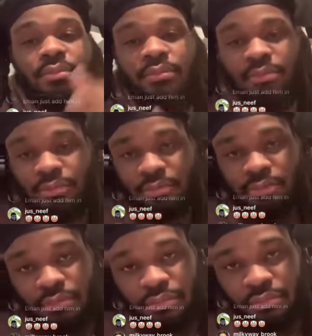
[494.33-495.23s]

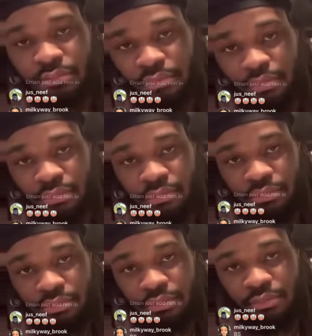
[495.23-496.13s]

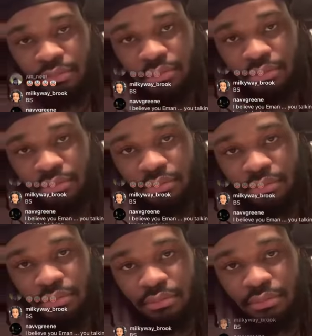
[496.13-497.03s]

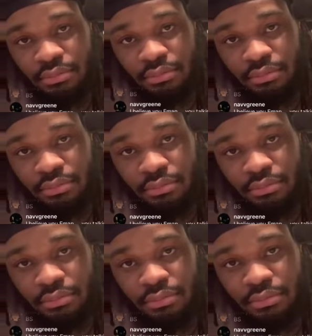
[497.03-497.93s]

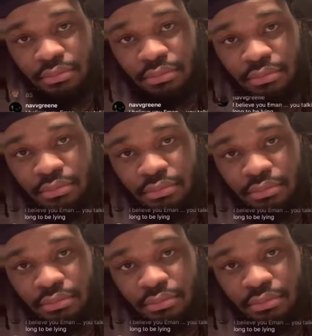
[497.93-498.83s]

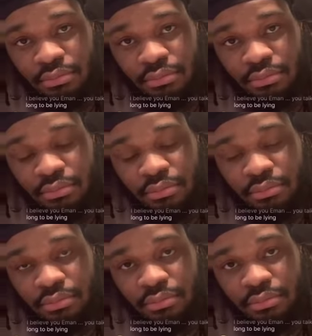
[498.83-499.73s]

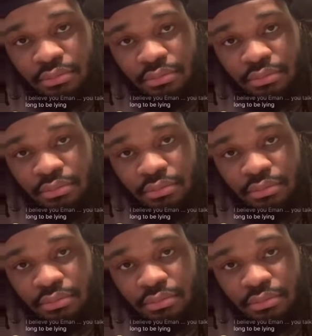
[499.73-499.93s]
(silence)